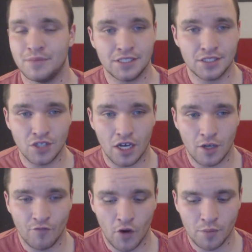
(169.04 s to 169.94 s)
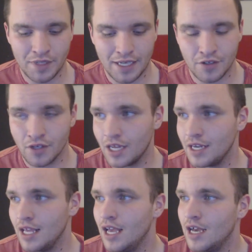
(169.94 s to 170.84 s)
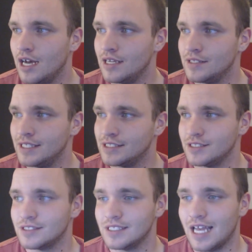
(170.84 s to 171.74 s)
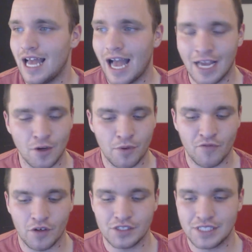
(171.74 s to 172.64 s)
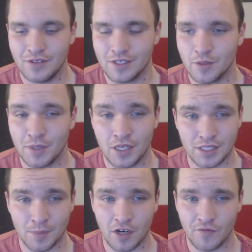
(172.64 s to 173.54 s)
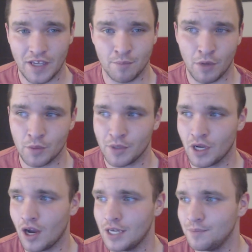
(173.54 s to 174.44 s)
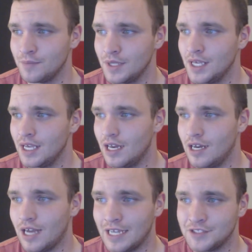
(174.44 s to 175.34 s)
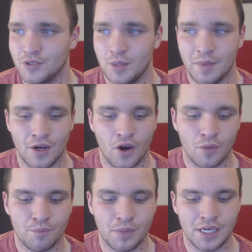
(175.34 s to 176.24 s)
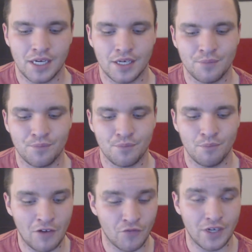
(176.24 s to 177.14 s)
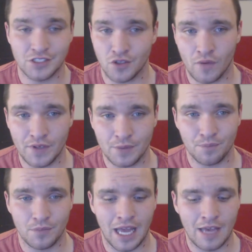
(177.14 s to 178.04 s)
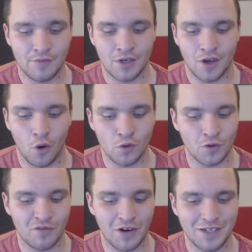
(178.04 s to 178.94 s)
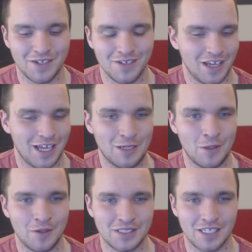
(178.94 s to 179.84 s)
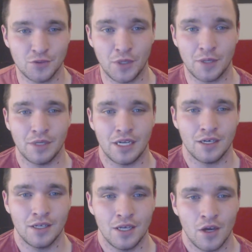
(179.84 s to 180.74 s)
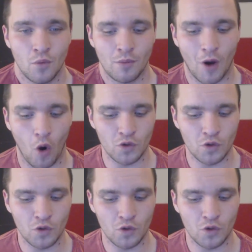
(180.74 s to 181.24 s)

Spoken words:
this is not confirmed yet or not. I don't prefer this e-liquid because I'm not a fan of butter pecan ice cream at all. But my friends love it. I have an older friend. I know it sounds weird, but one of my